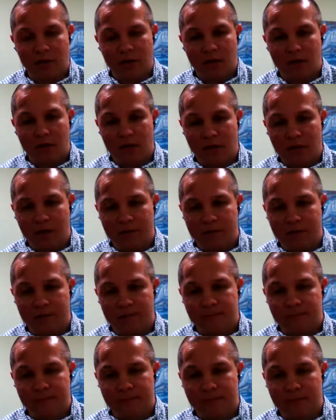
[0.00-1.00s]

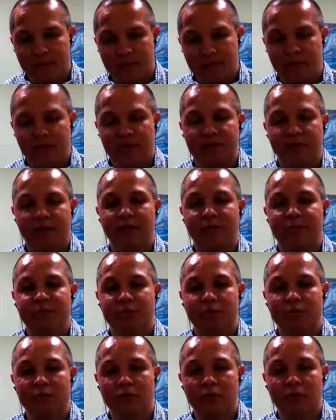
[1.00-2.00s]
For
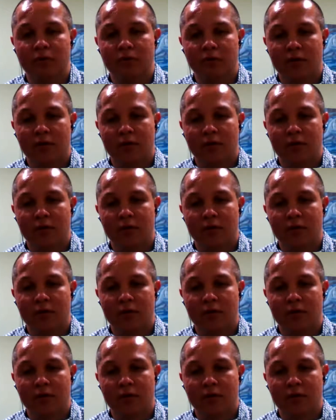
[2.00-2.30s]
example,